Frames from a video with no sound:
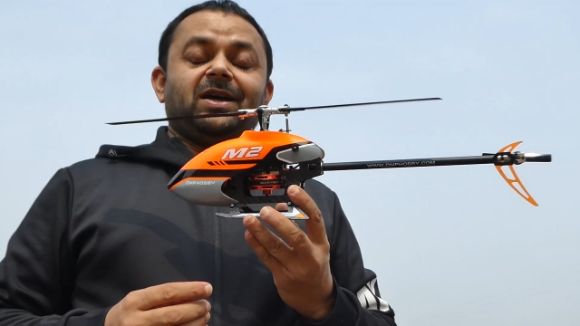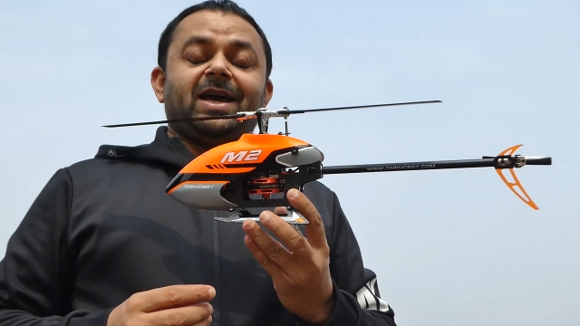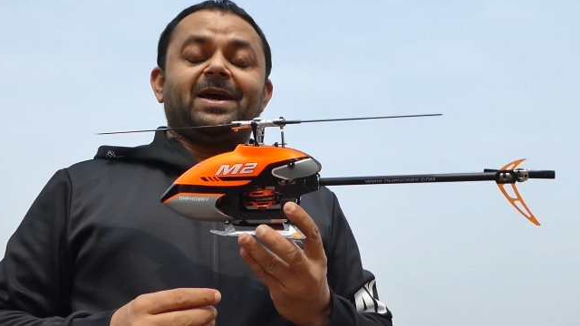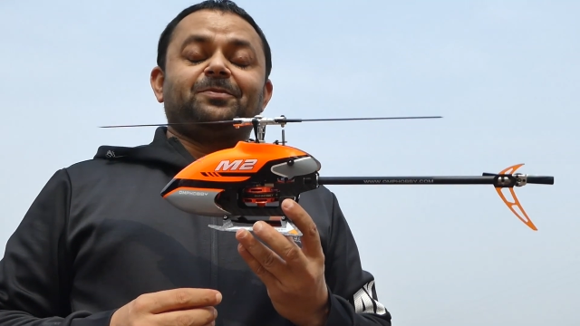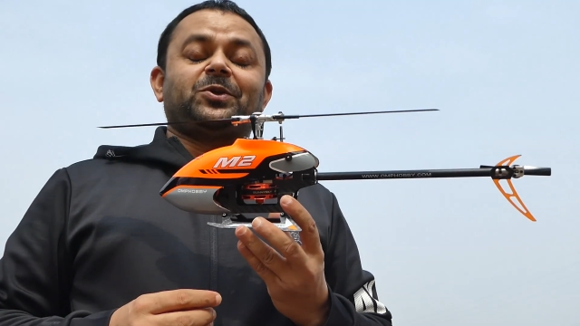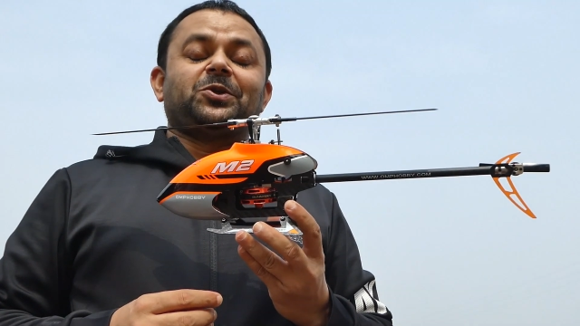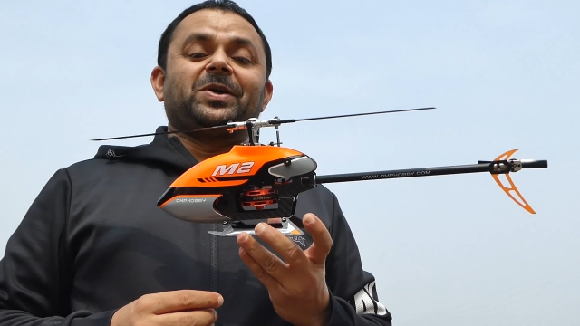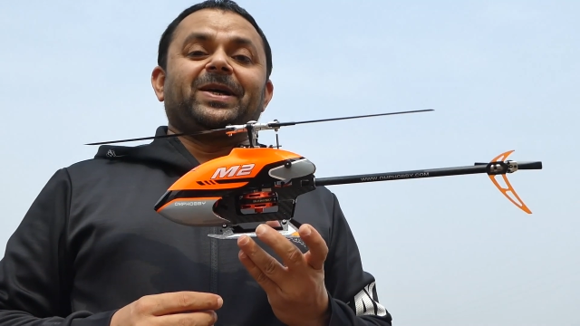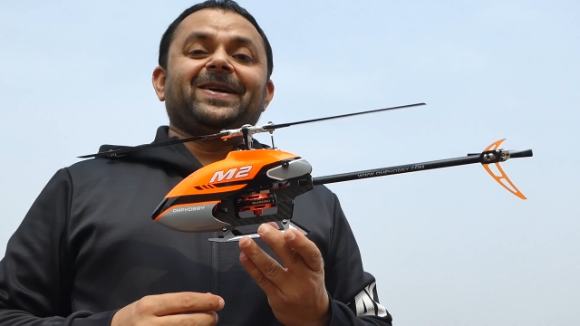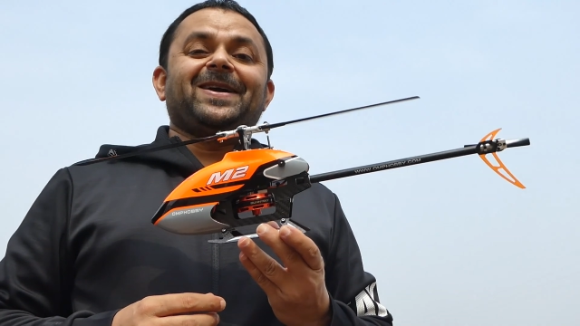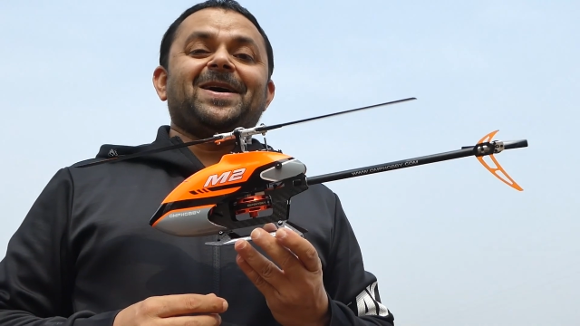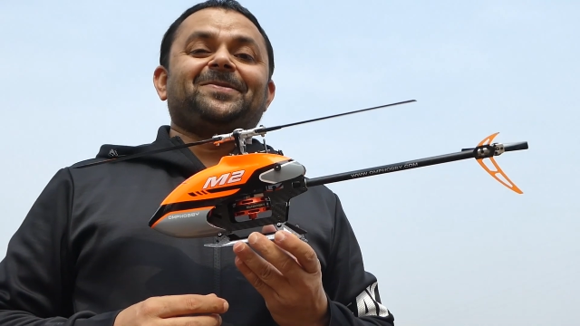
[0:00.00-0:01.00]
M2
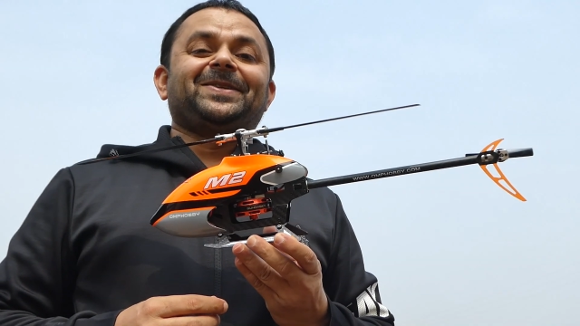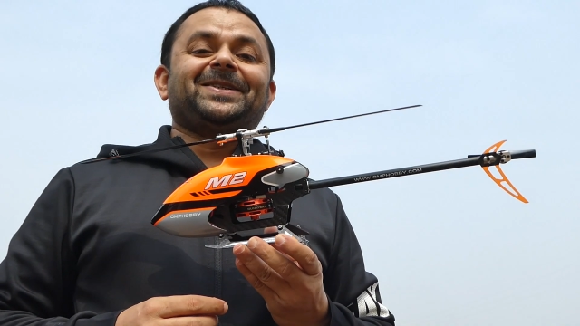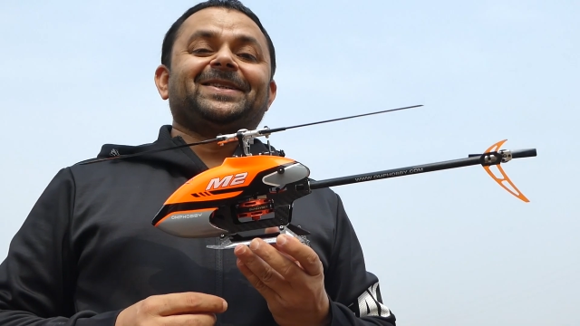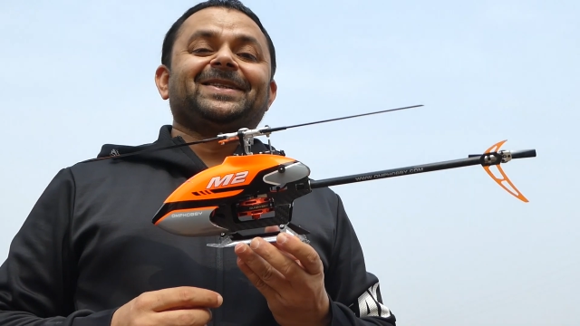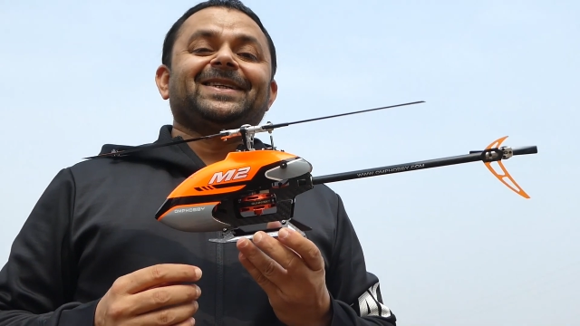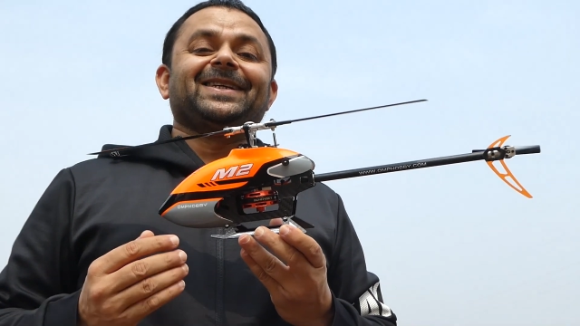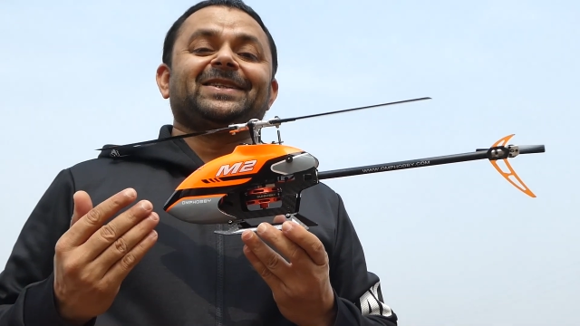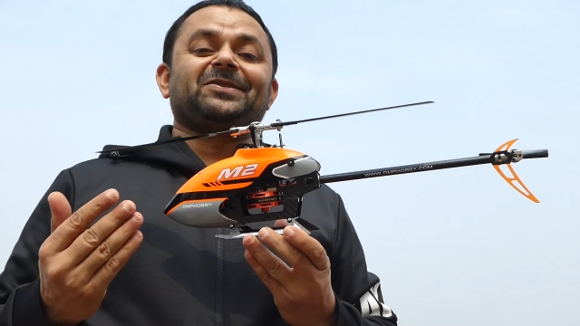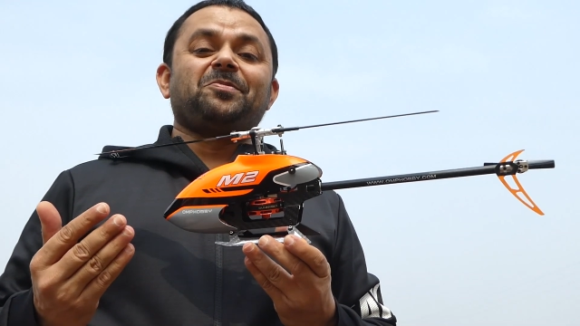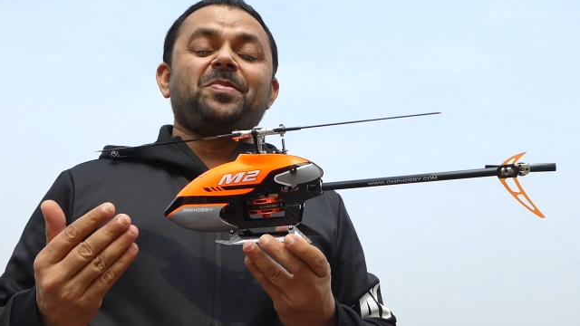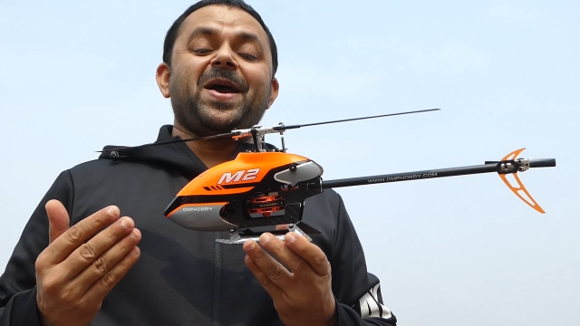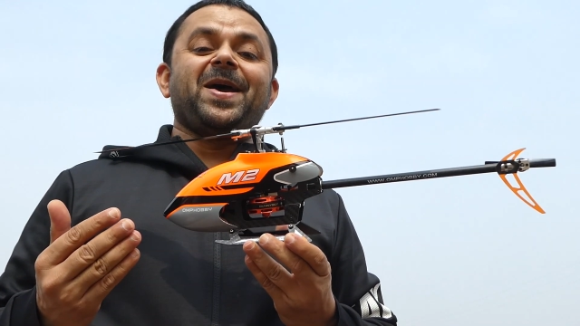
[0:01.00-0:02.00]
helicopter is
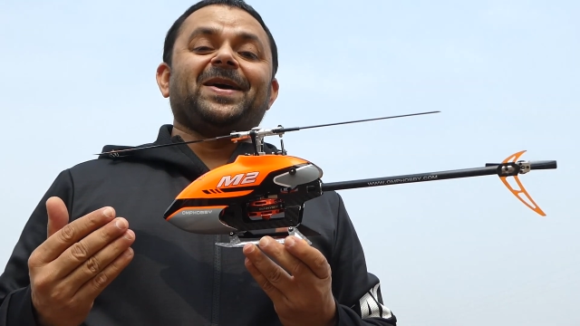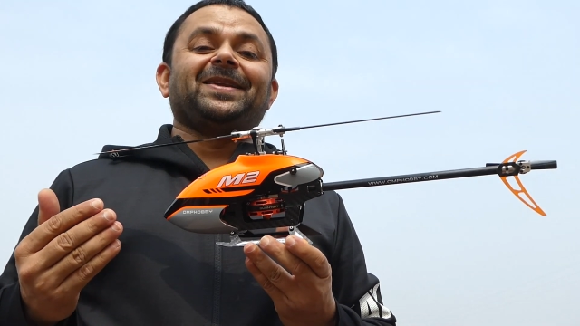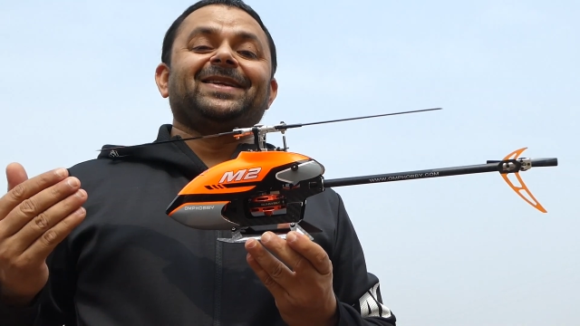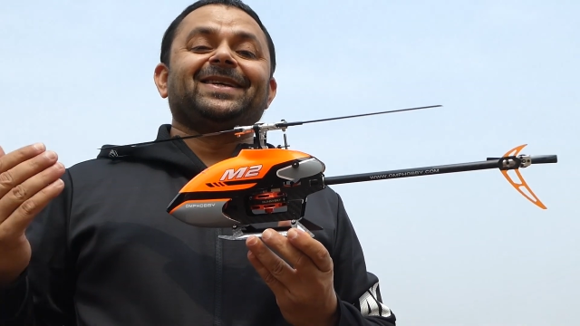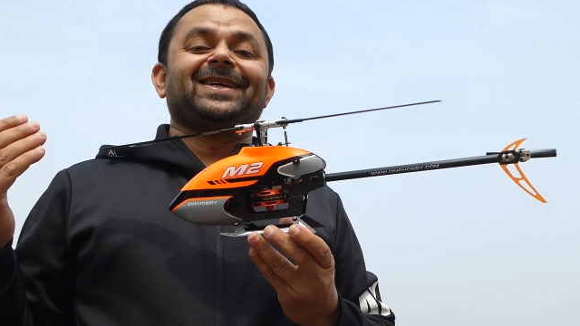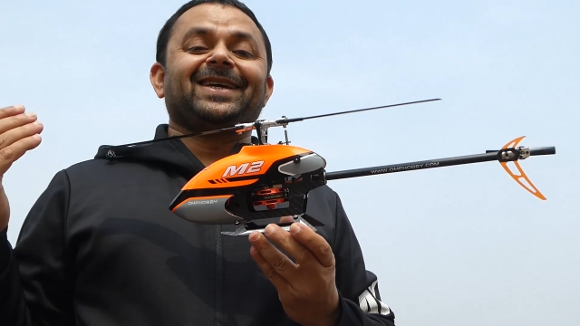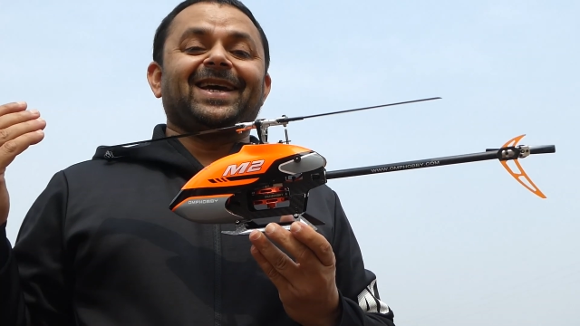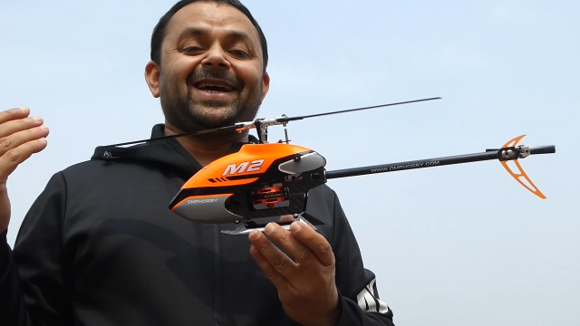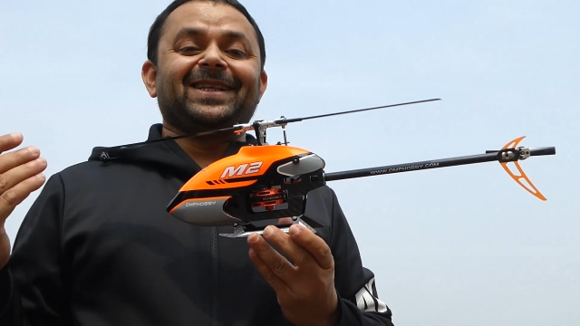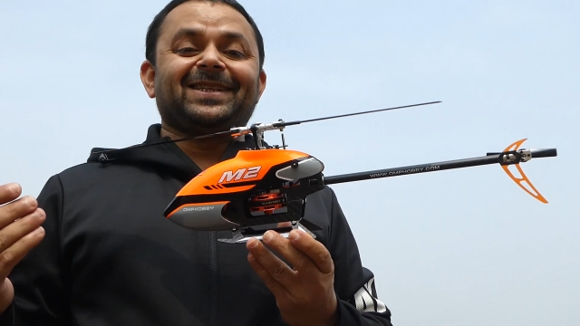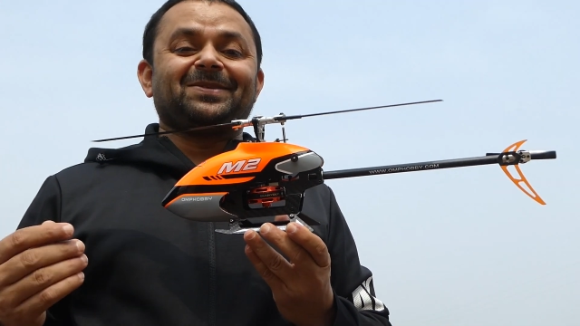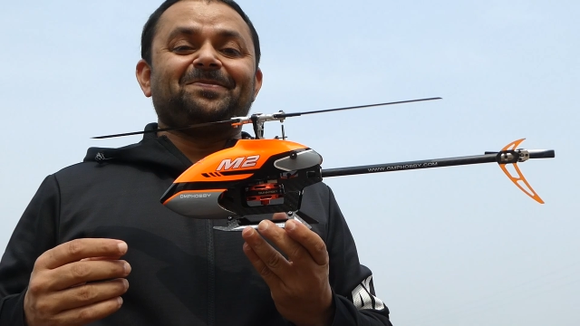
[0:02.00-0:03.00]
repaired
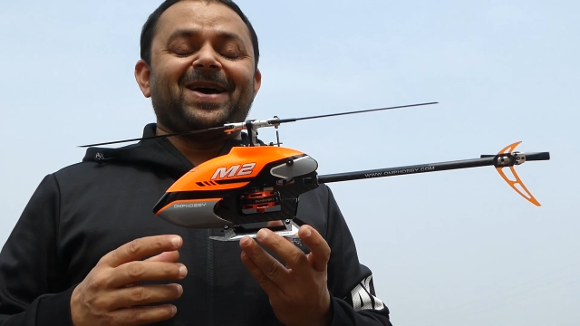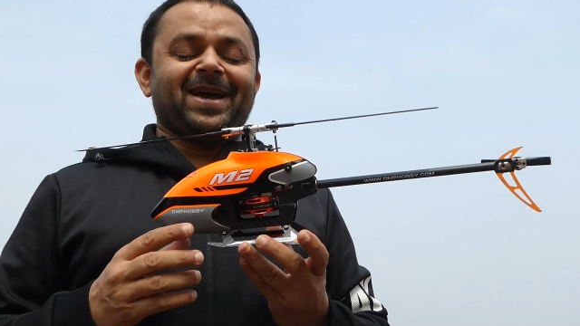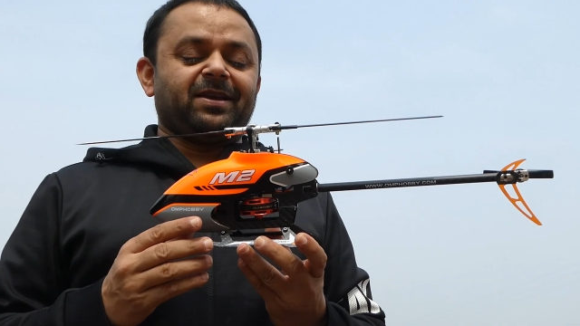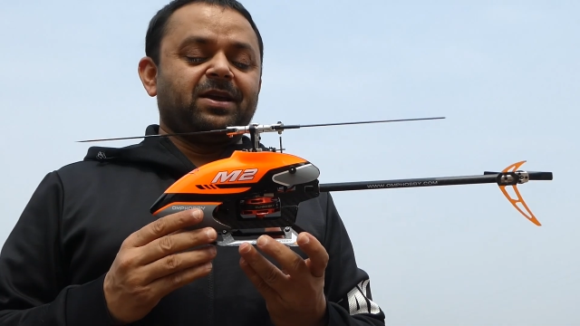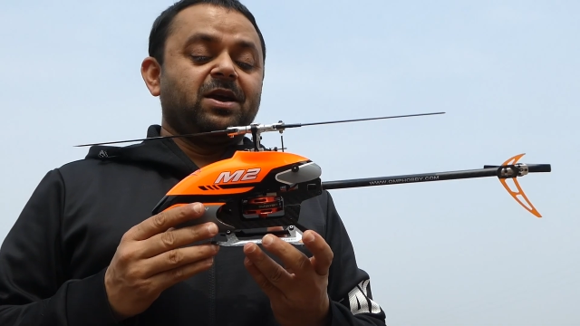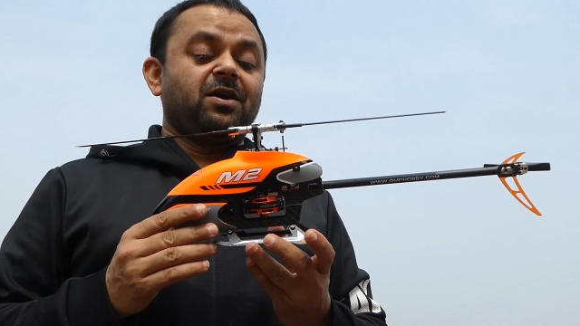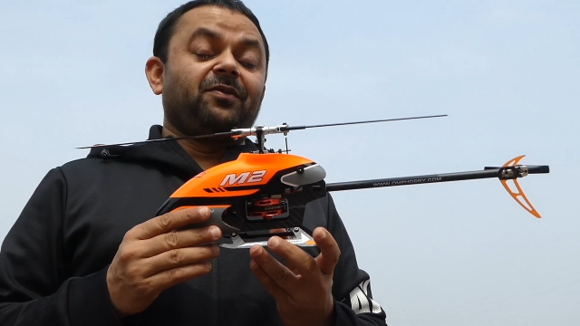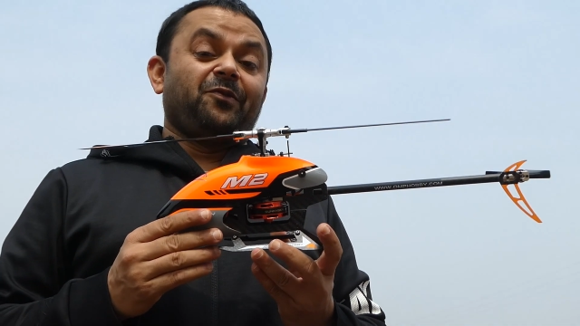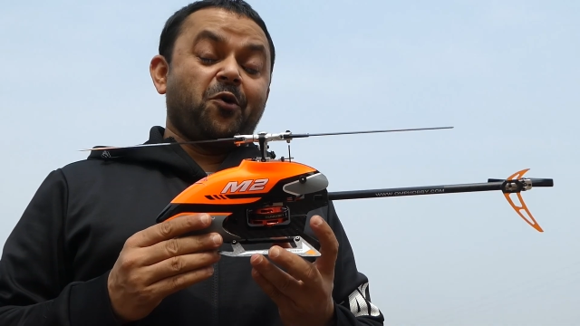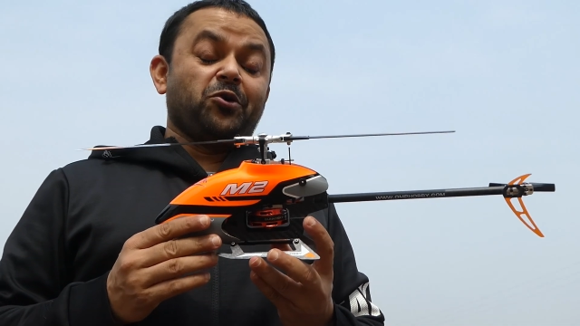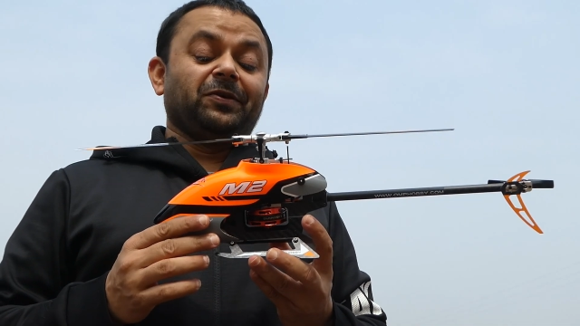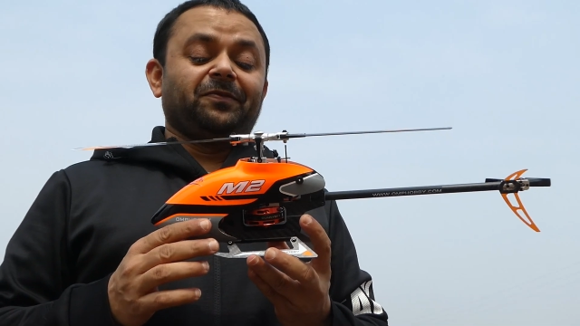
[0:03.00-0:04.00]
and it's back
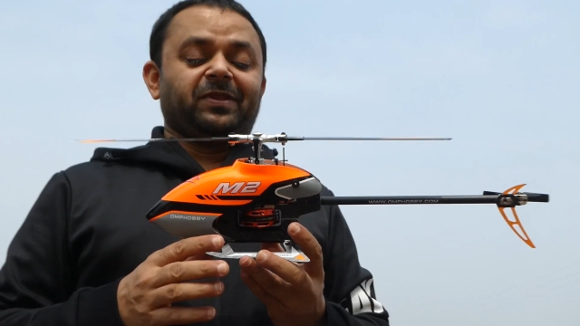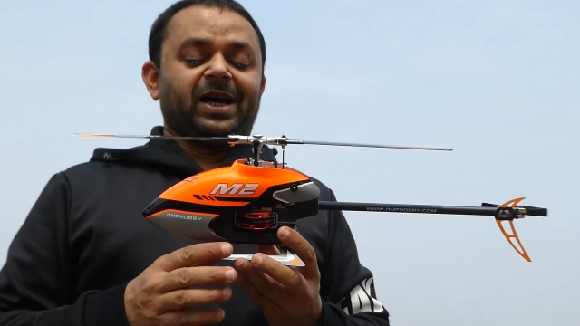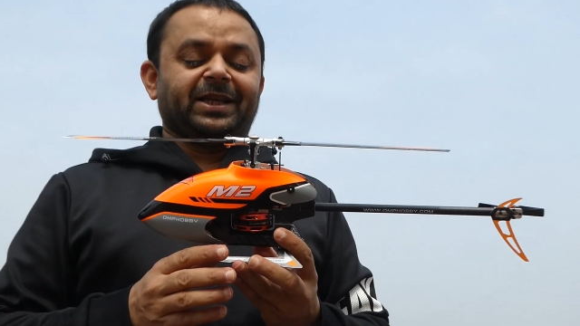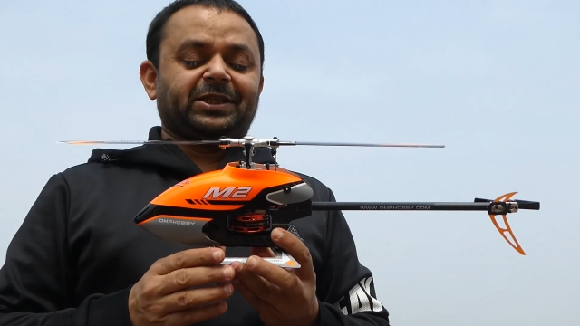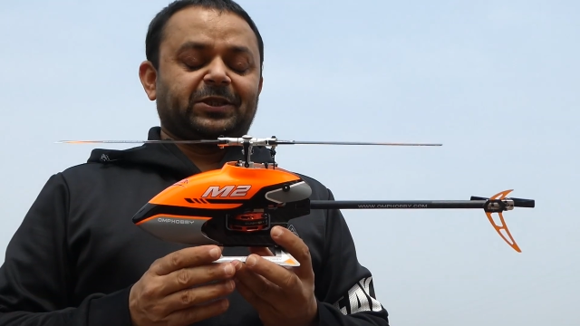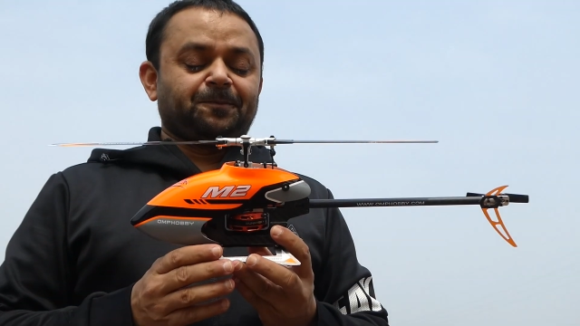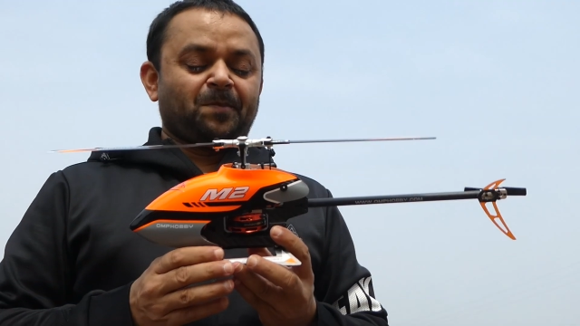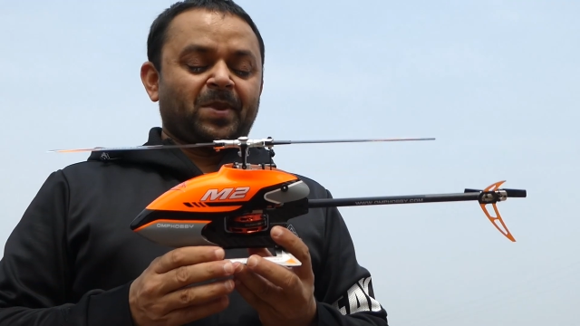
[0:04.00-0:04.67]
for the flights.